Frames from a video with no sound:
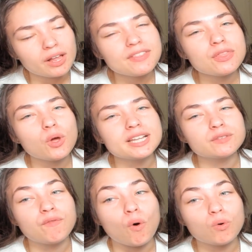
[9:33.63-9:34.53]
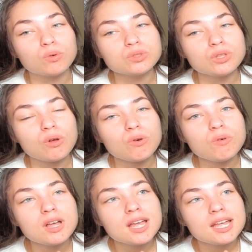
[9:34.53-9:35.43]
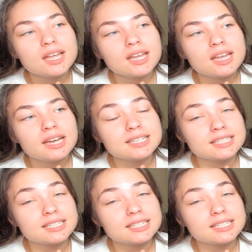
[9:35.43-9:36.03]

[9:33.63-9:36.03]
And then the, his vocals though, he